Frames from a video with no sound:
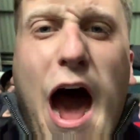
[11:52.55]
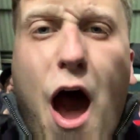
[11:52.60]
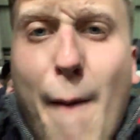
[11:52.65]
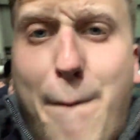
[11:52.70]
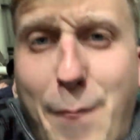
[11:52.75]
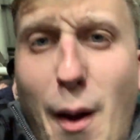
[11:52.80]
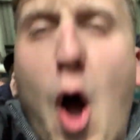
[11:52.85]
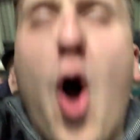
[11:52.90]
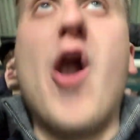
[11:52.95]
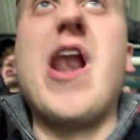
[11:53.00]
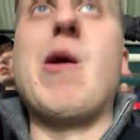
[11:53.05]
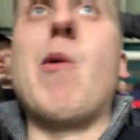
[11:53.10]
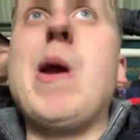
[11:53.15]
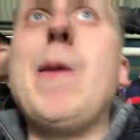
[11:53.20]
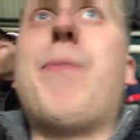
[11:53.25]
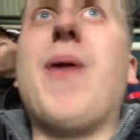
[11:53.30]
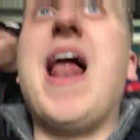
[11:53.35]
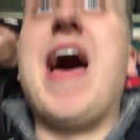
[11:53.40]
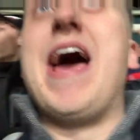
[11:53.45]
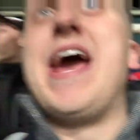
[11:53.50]
how poorly
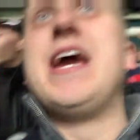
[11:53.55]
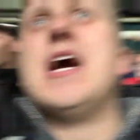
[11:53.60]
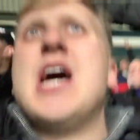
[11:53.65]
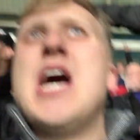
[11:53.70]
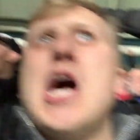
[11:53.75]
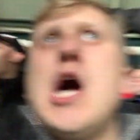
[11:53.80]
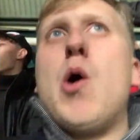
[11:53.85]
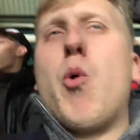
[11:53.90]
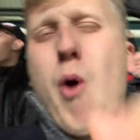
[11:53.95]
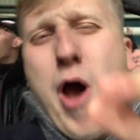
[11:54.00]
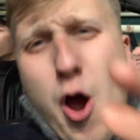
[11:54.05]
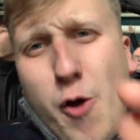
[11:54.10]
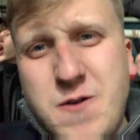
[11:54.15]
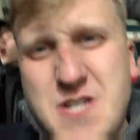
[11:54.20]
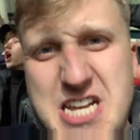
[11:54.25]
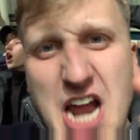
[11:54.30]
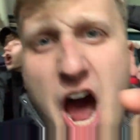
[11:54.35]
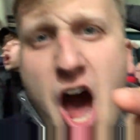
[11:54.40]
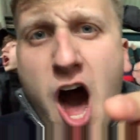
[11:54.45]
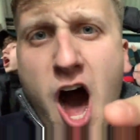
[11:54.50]
we play,
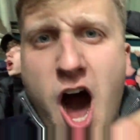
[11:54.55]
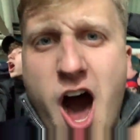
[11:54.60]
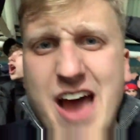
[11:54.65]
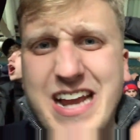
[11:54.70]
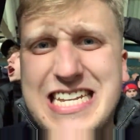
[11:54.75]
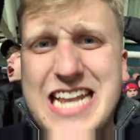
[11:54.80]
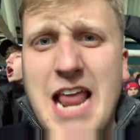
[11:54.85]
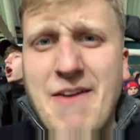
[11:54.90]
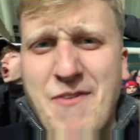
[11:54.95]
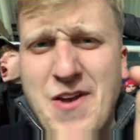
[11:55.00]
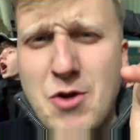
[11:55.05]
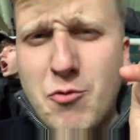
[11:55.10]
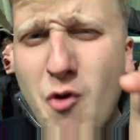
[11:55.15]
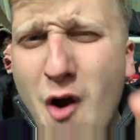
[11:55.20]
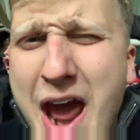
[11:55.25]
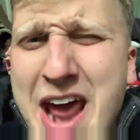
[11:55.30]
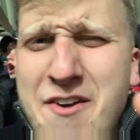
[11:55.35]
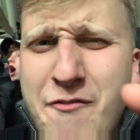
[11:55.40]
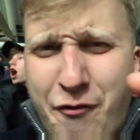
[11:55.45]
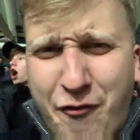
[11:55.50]
Will Zaha is living
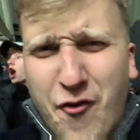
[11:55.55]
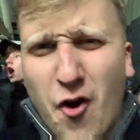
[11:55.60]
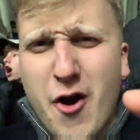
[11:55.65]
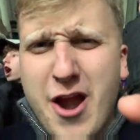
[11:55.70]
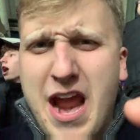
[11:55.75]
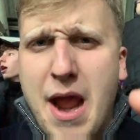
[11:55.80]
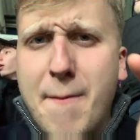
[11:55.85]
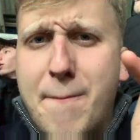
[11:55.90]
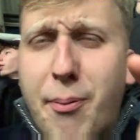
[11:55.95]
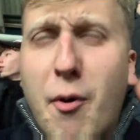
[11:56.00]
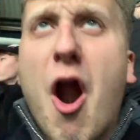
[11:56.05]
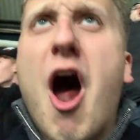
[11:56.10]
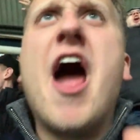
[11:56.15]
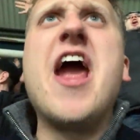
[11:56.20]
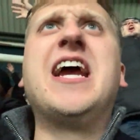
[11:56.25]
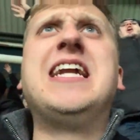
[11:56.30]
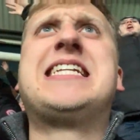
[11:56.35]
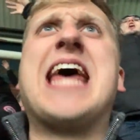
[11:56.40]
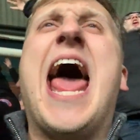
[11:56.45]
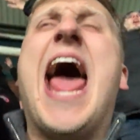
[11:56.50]
rent-free in
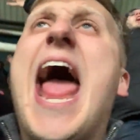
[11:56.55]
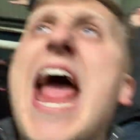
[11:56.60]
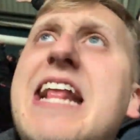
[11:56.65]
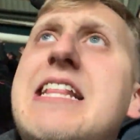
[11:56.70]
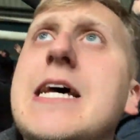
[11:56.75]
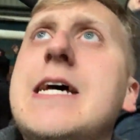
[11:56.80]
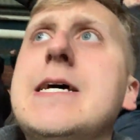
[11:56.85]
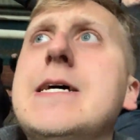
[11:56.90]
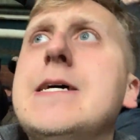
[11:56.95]
Brighton's head.